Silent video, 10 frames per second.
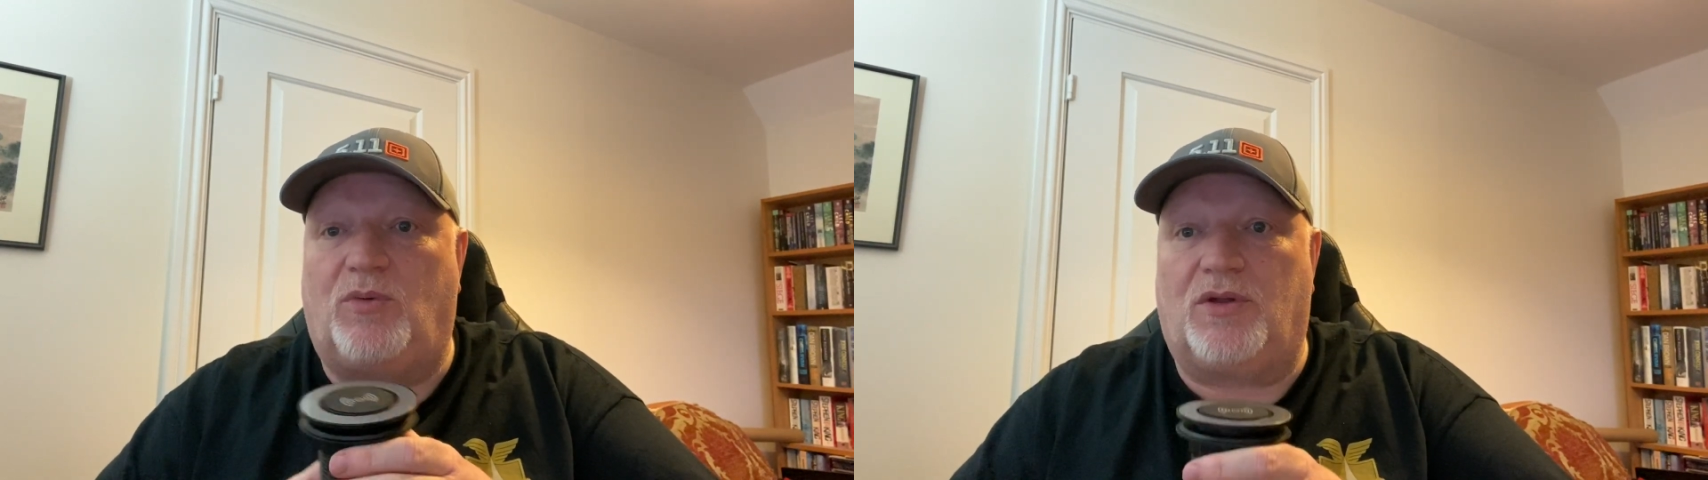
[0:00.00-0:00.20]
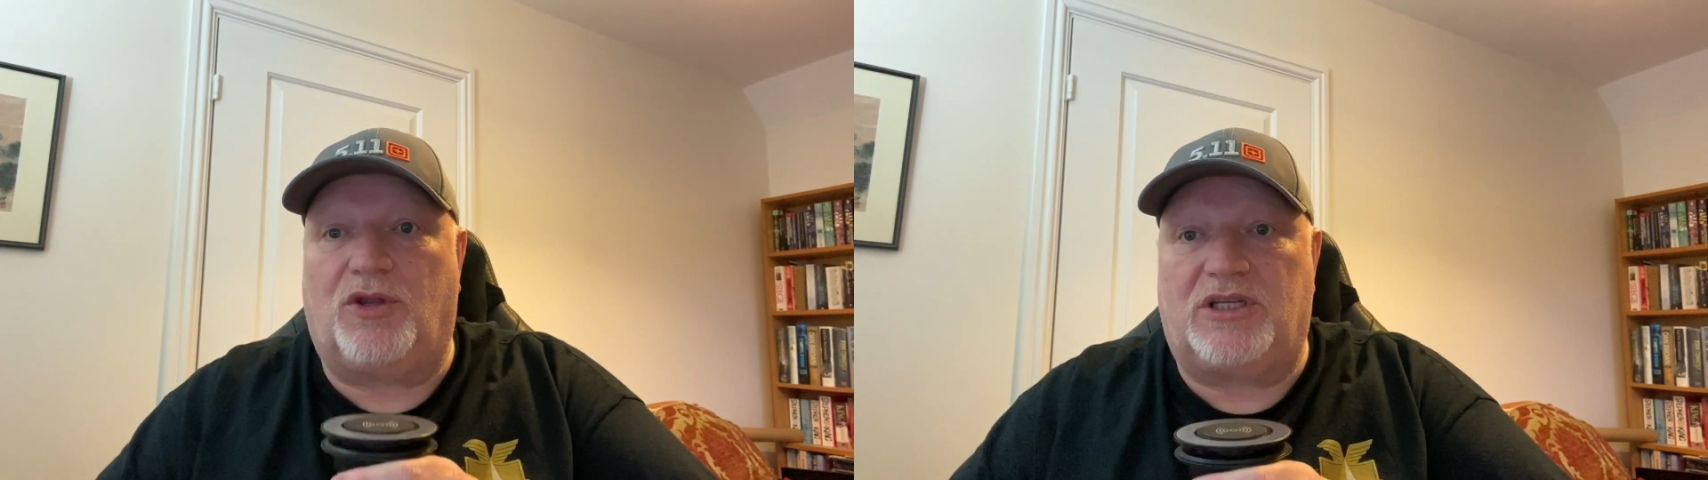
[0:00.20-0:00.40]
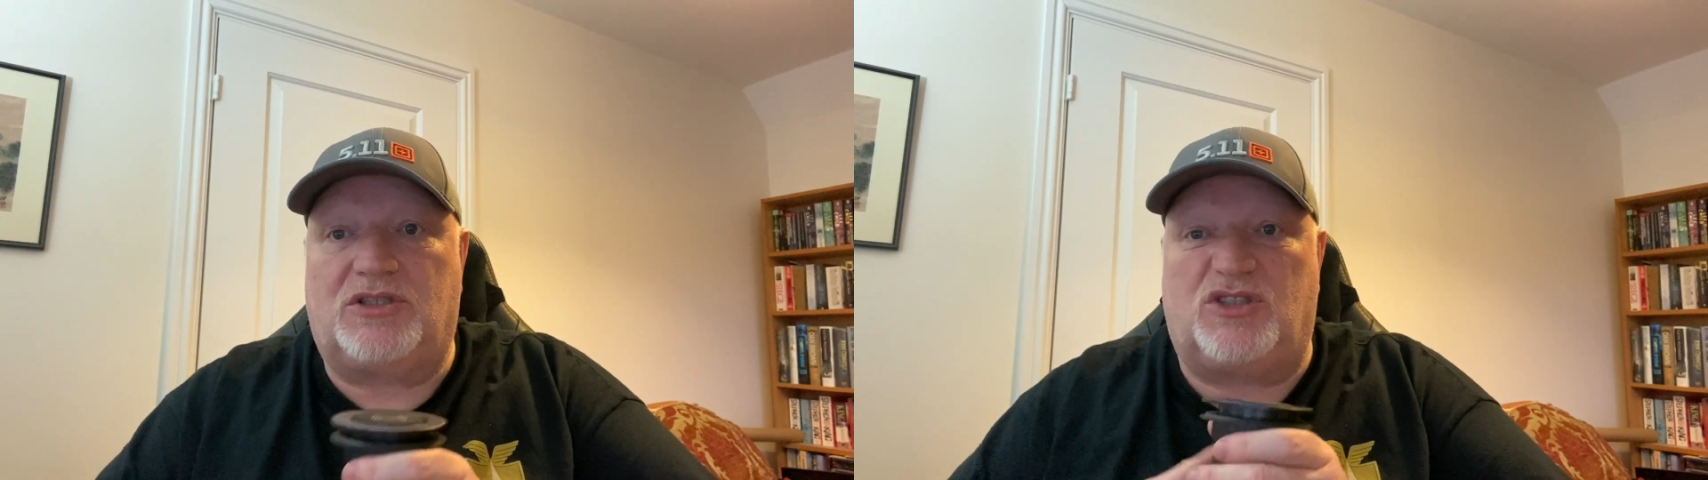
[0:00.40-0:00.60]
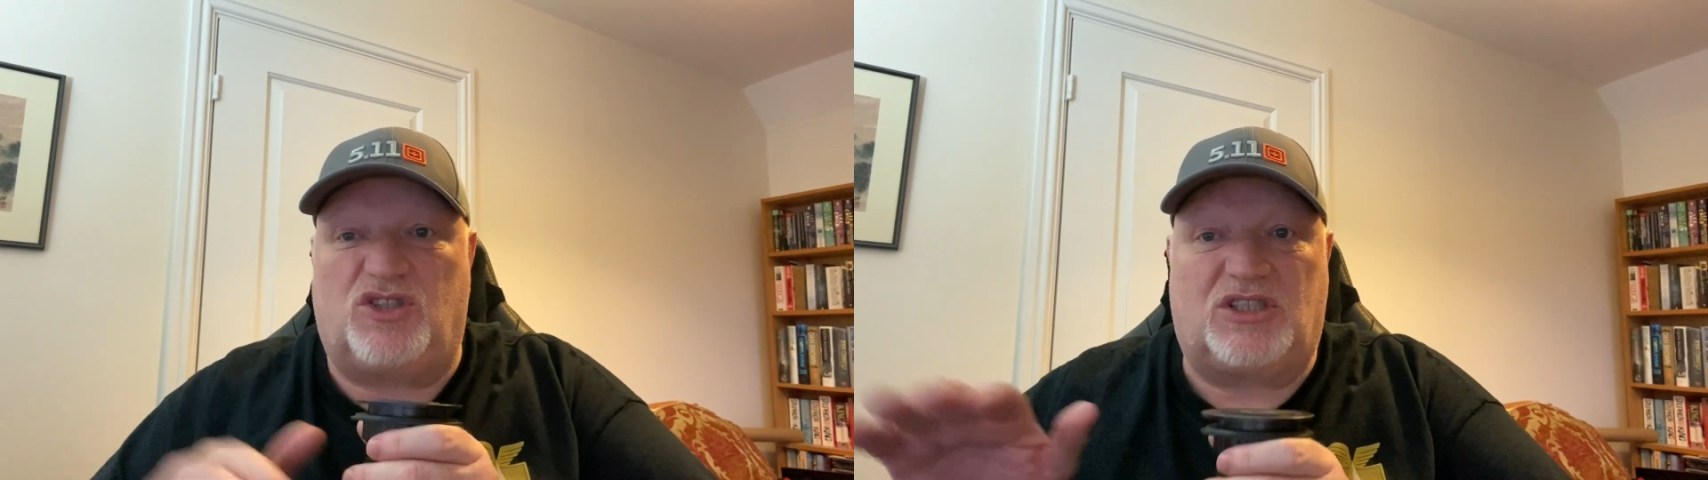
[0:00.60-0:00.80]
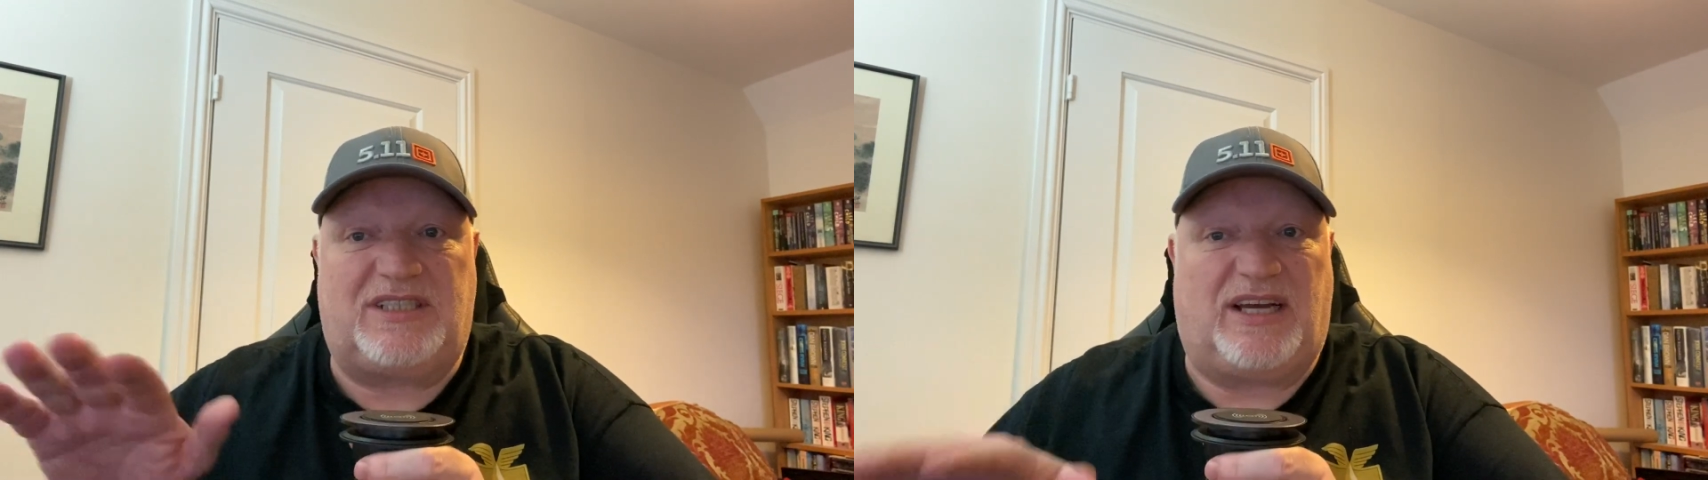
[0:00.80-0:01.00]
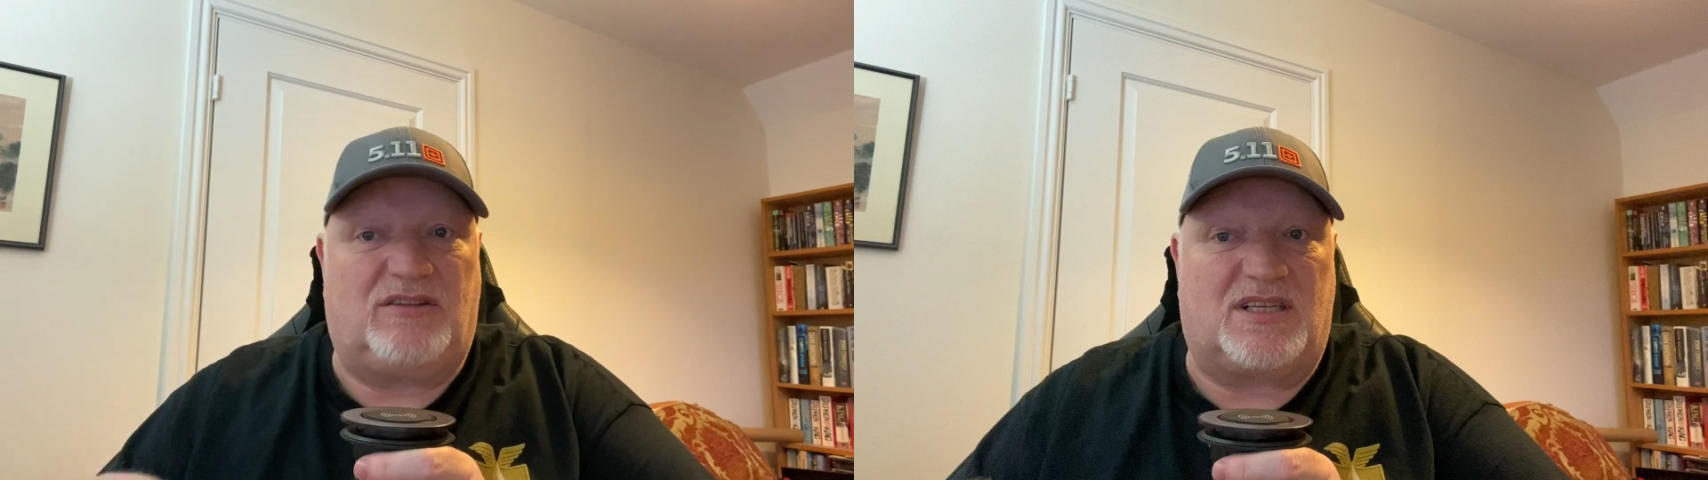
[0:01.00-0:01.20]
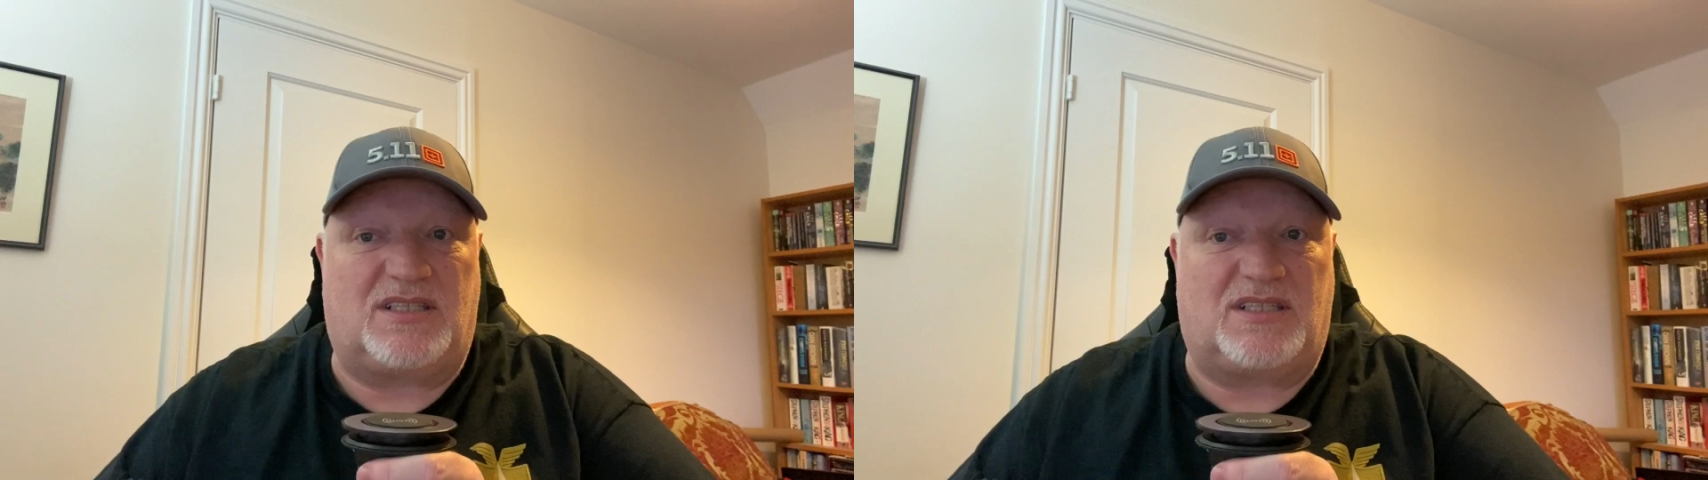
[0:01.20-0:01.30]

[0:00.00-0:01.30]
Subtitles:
one that should just sit on the